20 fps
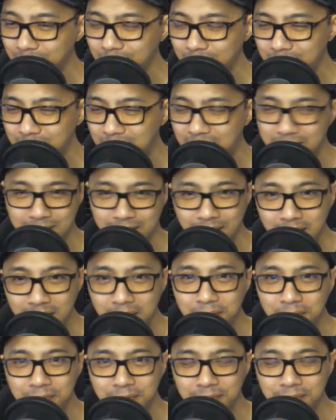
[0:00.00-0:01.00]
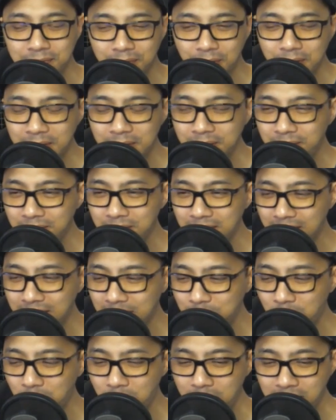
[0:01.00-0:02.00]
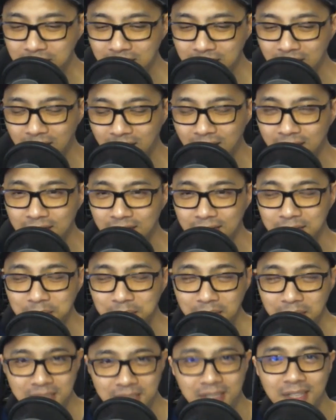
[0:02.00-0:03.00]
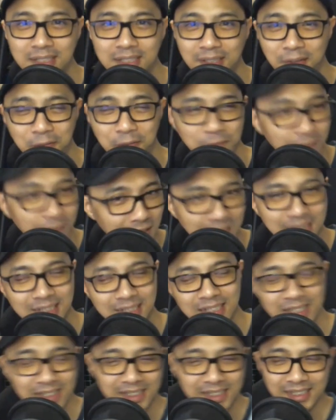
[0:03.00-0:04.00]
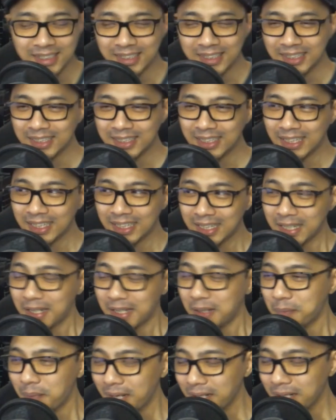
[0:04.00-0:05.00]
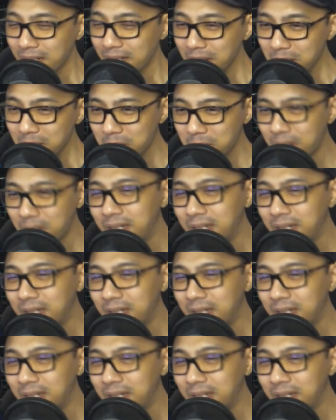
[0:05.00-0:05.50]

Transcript: stuff, or even get more magic cards. Magic cards are fun, but no.